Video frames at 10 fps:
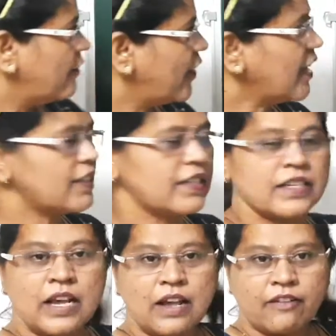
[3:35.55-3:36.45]

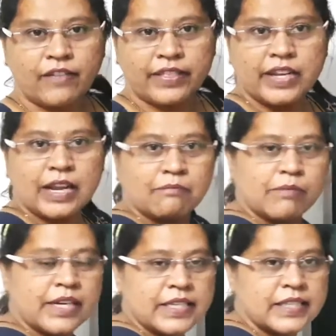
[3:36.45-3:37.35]
first when the
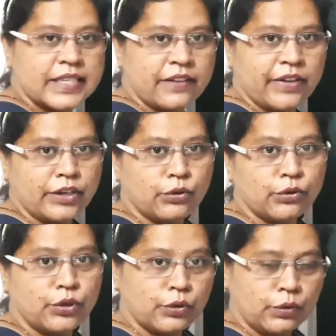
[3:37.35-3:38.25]
number is given
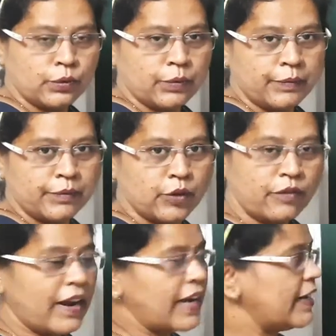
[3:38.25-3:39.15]
to you,
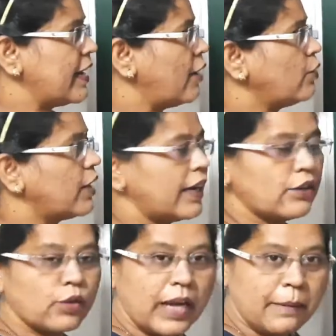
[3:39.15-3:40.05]
to find out
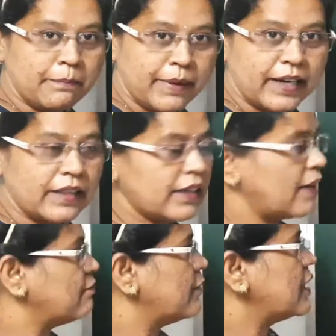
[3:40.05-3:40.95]
and to compare the
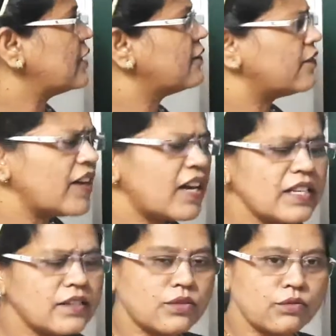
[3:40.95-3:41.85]
numbers,
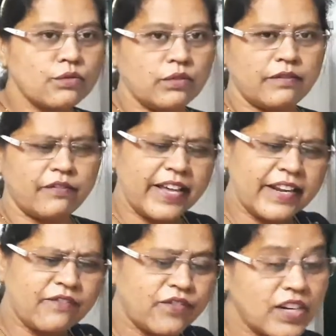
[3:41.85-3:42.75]
first rule,
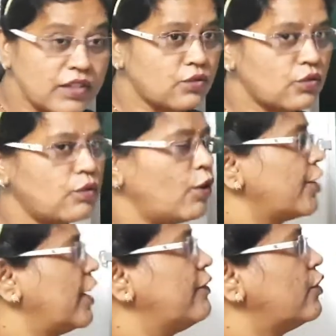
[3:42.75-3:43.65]
very first rule,
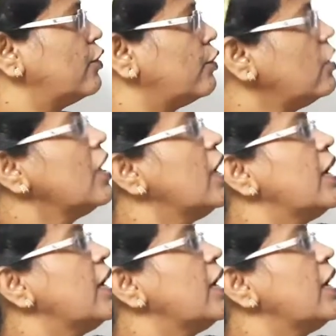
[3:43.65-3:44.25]
what you have to do,